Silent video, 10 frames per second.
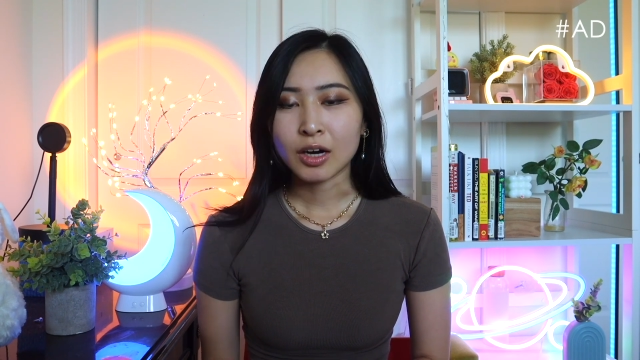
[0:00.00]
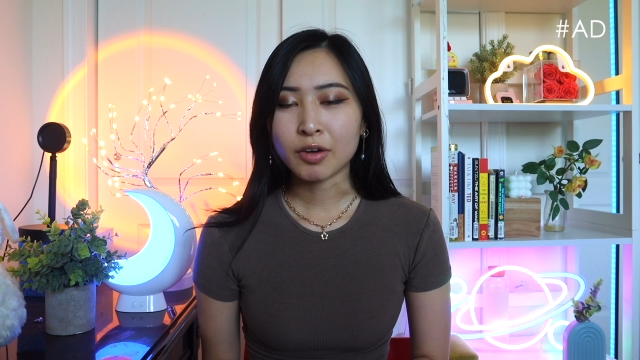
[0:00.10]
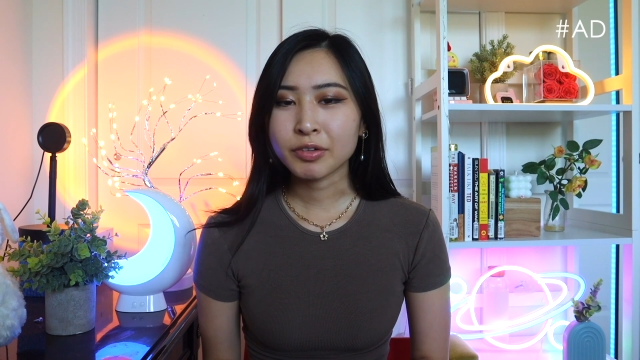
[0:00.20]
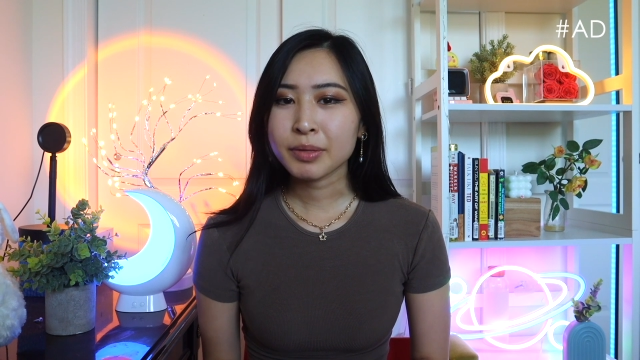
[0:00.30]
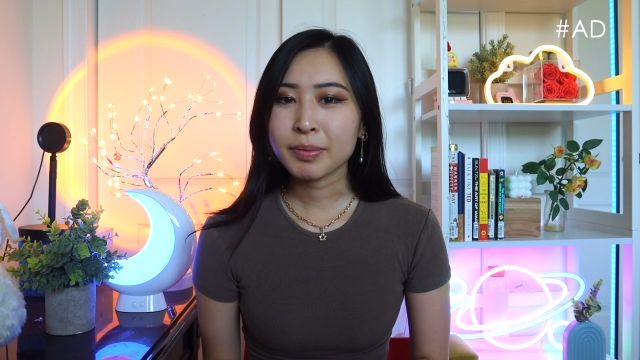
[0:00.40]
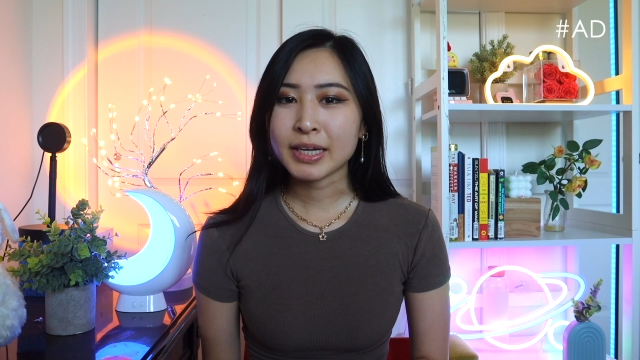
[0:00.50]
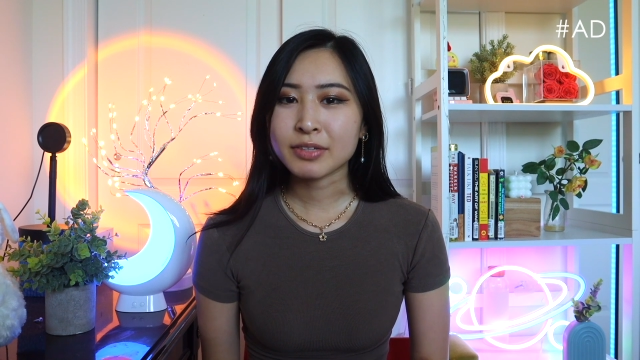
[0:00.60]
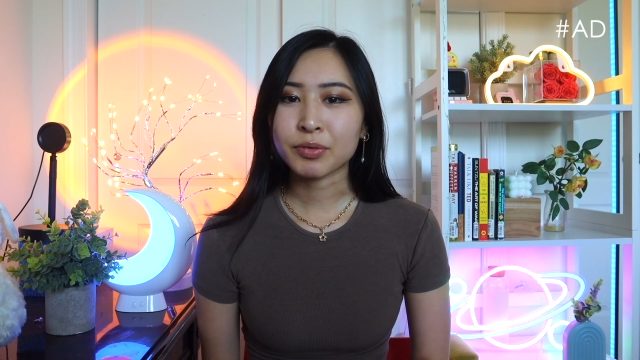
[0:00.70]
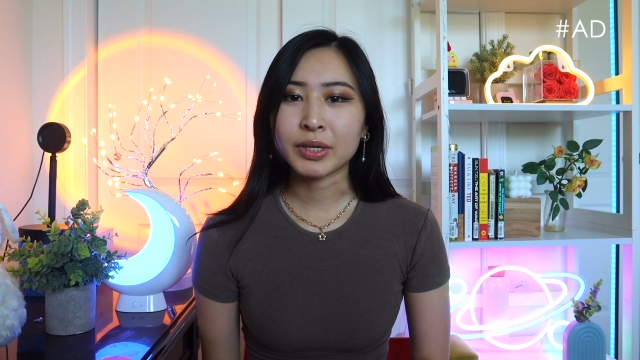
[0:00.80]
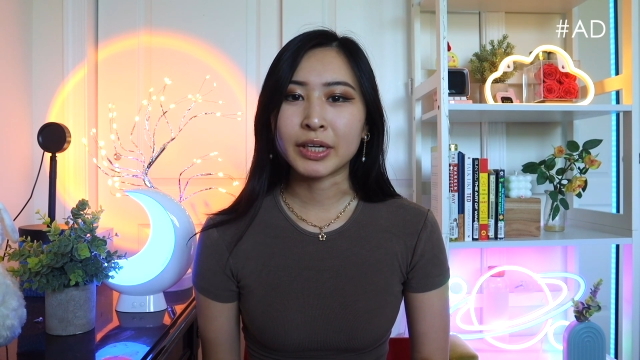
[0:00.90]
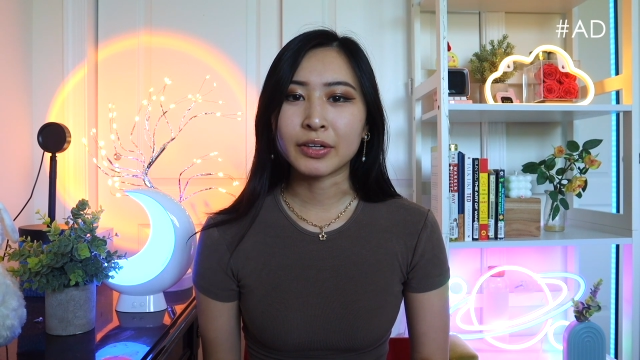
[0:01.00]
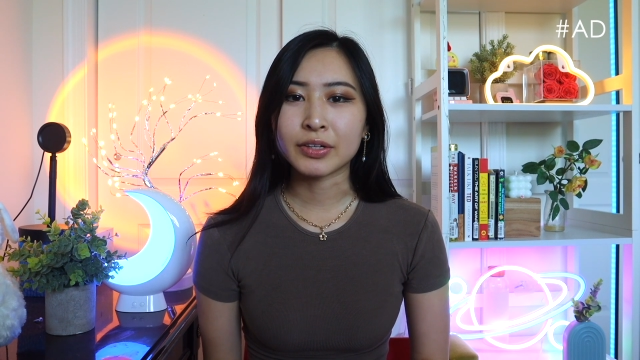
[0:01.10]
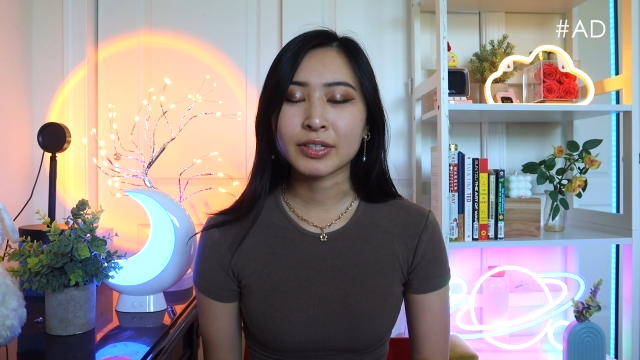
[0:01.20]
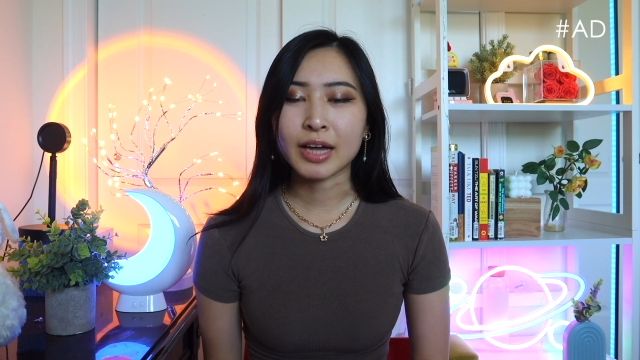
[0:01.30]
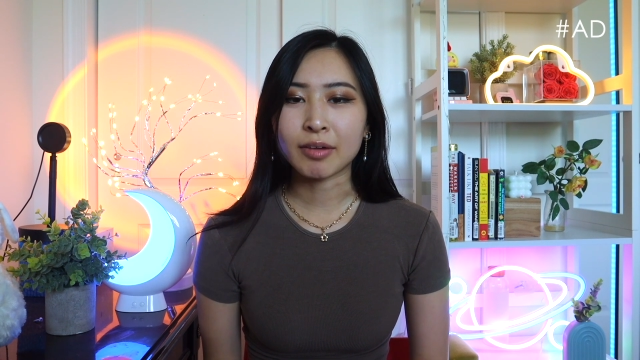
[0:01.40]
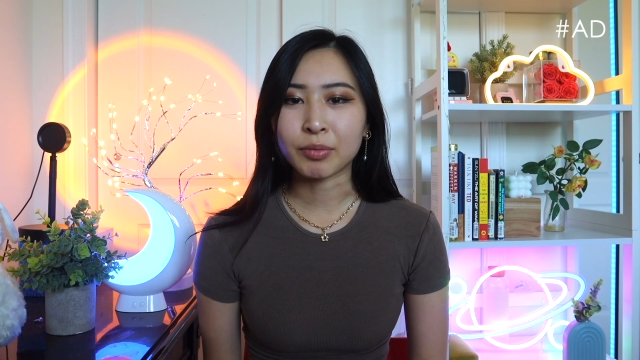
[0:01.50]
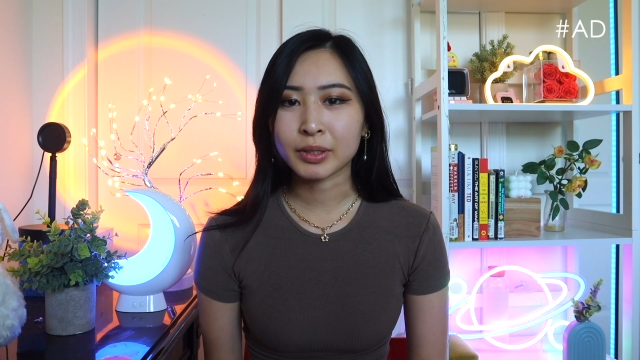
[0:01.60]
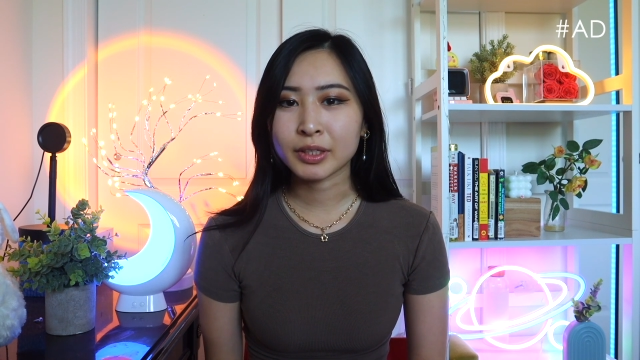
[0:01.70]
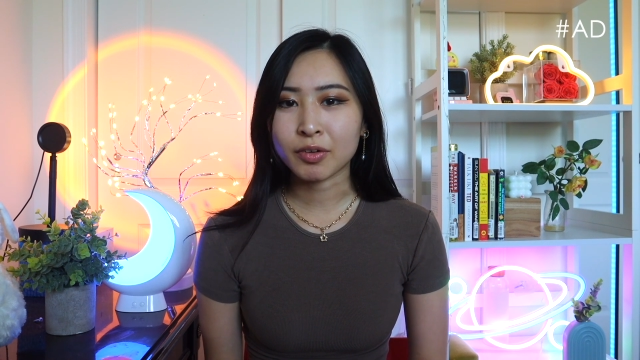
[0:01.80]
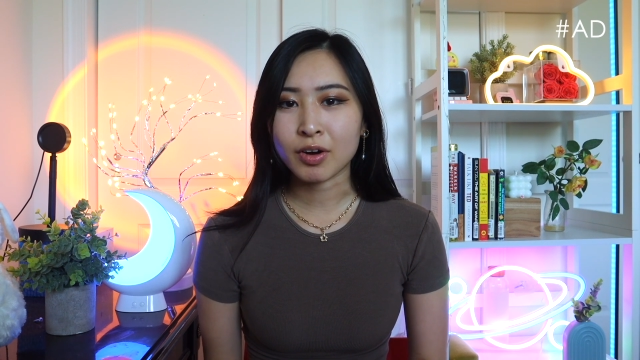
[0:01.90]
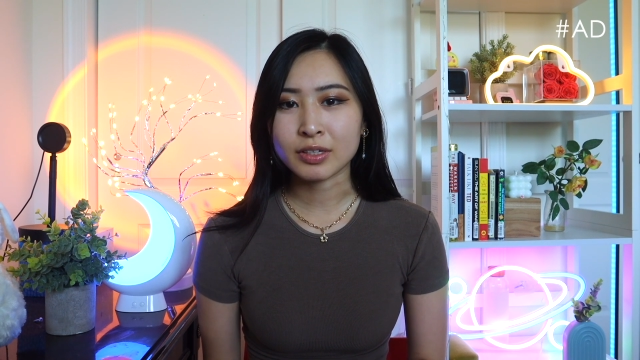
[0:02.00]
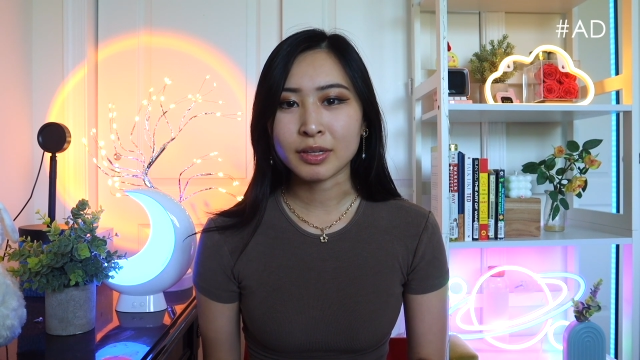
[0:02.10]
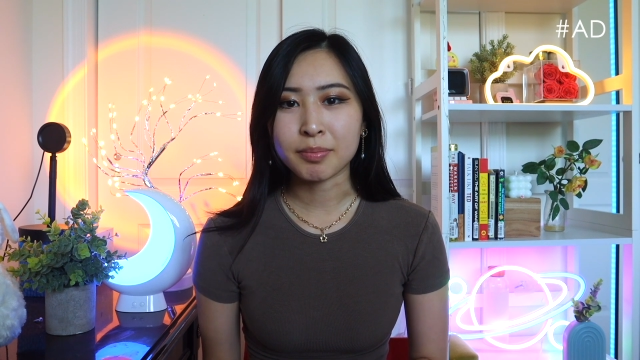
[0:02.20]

Over the past four years, I've worked across